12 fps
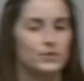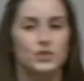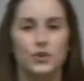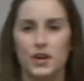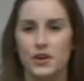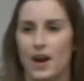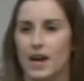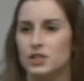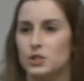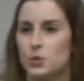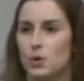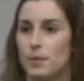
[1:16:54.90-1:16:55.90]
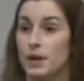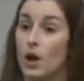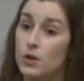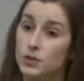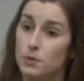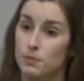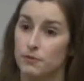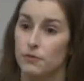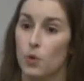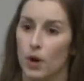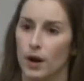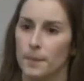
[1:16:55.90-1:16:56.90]
During grad school, but also
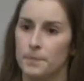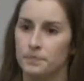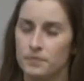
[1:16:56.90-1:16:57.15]
before,